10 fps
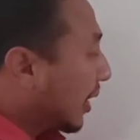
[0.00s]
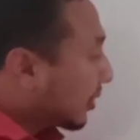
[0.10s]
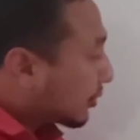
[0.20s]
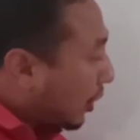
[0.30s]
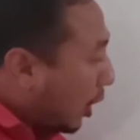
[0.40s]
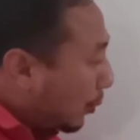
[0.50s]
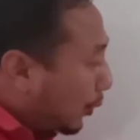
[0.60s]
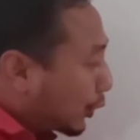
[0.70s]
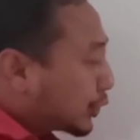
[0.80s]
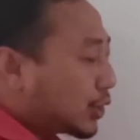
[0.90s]
The down
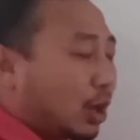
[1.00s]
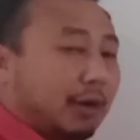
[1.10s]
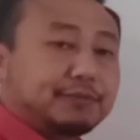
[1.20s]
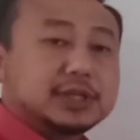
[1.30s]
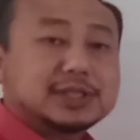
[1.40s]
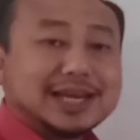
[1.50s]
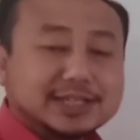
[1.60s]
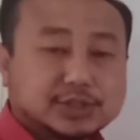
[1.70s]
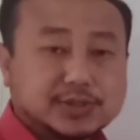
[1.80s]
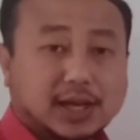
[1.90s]
portion of
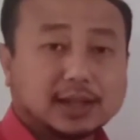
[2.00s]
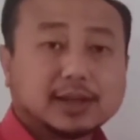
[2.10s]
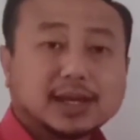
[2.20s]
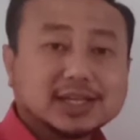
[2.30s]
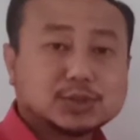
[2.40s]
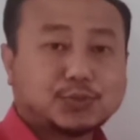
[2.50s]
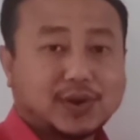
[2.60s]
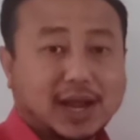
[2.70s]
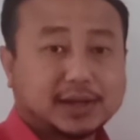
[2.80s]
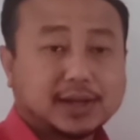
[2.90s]
this snail is
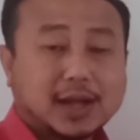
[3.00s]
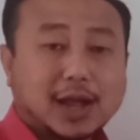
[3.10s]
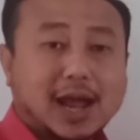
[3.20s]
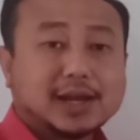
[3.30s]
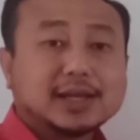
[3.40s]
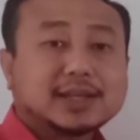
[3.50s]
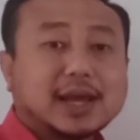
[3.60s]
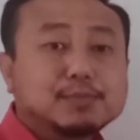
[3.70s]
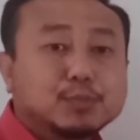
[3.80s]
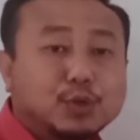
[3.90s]
flat and it
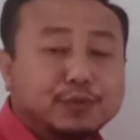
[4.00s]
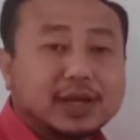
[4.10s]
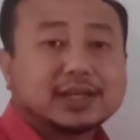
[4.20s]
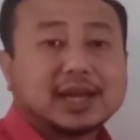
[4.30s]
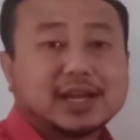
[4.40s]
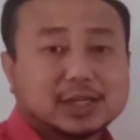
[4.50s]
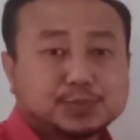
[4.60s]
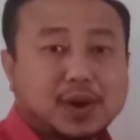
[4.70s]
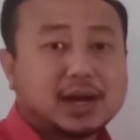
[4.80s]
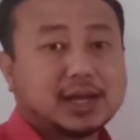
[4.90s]
can move, it can
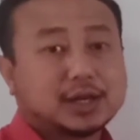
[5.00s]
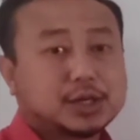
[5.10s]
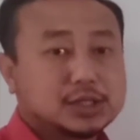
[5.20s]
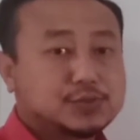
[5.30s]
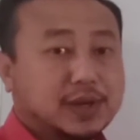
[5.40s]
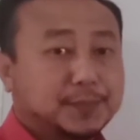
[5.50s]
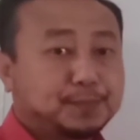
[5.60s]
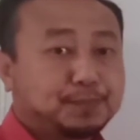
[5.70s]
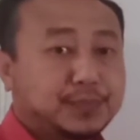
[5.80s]
expand and contract.